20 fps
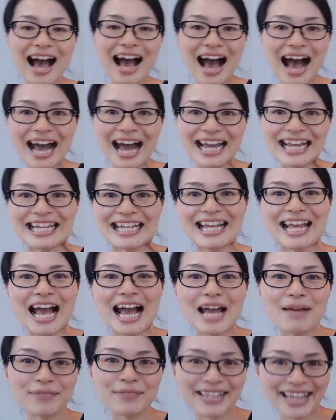Hi,
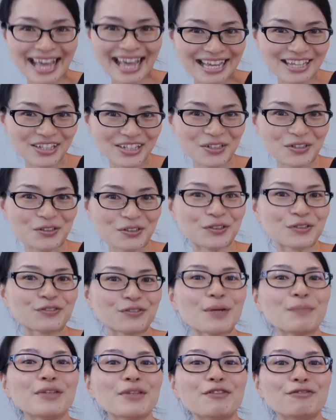I'm Keiko
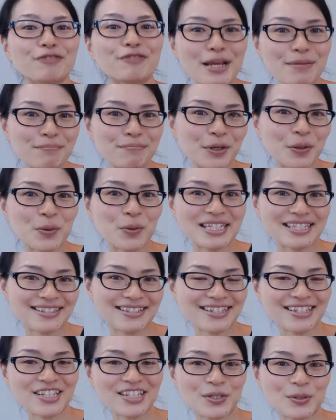from the Rainbow
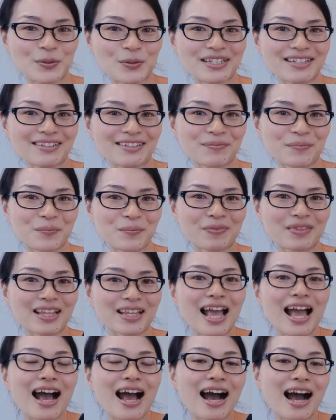Institute.
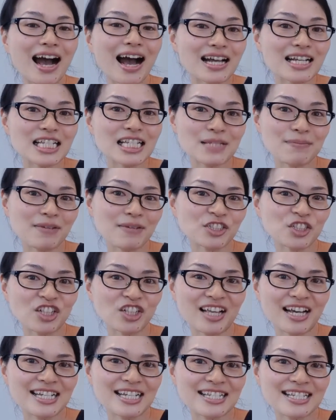I
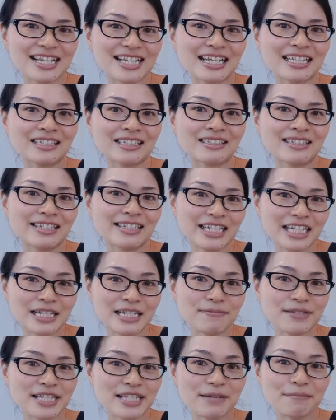specialize in
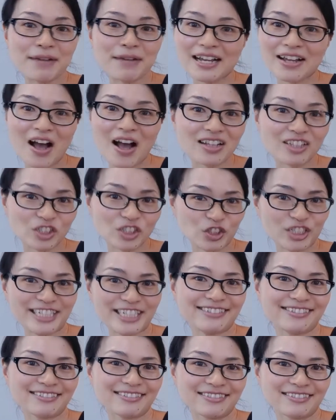deep sea
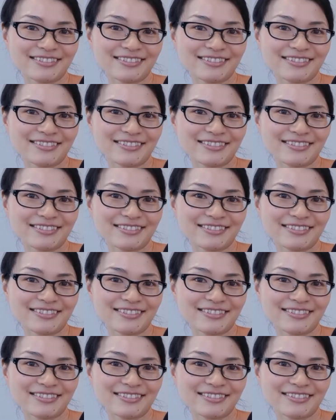biology.